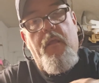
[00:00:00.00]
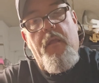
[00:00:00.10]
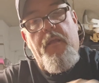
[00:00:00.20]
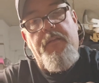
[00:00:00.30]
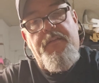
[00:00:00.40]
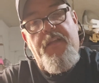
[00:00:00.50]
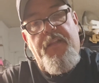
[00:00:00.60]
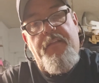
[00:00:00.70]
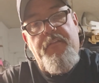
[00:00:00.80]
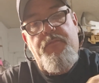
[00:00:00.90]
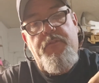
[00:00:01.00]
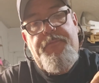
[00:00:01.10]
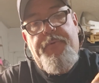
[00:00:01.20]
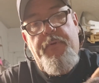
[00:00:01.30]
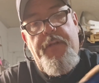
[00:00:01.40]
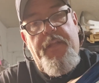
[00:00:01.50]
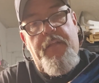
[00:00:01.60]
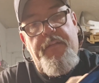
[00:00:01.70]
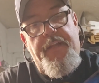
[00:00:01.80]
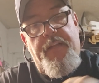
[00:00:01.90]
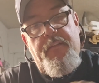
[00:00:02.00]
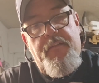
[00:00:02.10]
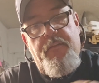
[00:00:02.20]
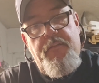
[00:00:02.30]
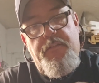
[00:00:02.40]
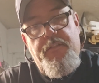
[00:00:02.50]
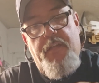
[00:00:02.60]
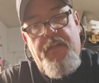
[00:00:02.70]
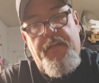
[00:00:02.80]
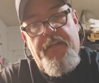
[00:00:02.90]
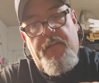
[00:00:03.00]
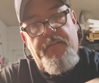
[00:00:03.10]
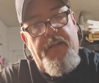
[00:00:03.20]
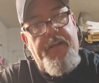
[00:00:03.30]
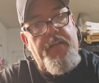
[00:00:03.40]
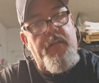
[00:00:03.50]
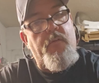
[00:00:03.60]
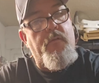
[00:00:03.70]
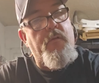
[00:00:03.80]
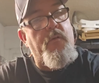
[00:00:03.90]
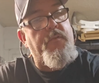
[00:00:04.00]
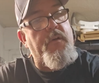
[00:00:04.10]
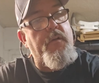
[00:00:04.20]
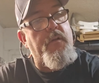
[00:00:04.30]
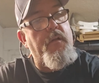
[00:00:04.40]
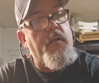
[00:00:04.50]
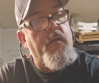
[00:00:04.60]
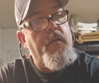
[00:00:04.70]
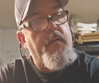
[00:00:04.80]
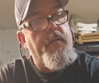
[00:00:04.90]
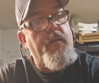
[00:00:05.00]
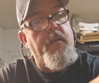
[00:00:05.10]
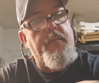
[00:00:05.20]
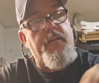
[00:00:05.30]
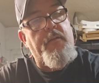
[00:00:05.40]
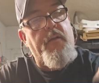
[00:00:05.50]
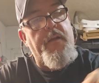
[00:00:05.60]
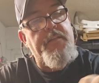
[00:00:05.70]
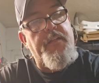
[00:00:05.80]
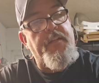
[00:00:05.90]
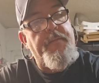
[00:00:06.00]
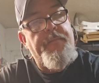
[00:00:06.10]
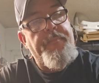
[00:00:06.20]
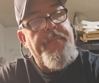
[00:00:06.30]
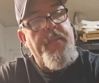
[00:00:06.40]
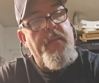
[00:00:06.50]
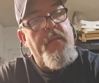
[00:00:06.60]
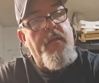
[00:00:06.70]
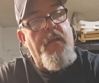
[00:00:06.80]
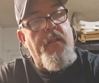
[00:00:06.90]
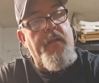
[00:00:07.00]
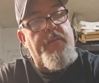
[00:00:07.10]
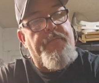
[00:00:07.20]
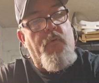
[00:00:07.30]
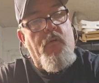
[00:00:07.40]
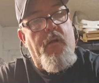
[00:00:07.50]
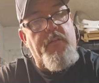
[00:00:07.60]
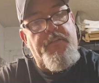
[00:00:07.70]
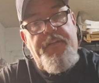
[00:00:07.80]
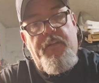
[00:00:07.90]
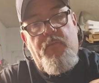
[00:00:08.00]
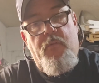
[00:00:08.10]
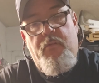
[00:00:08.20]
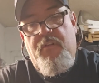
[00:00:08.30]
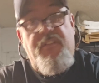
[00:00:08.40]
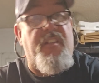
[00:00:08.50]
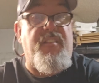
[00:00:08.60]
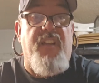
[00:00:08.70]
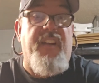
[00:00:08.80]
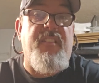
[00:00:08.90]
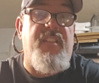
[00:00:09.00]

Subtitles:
Like I said, this one's pretty clean, so it's just going to get a light going over. Nothing crazy. I don't like the 4/0 steel wool because it's like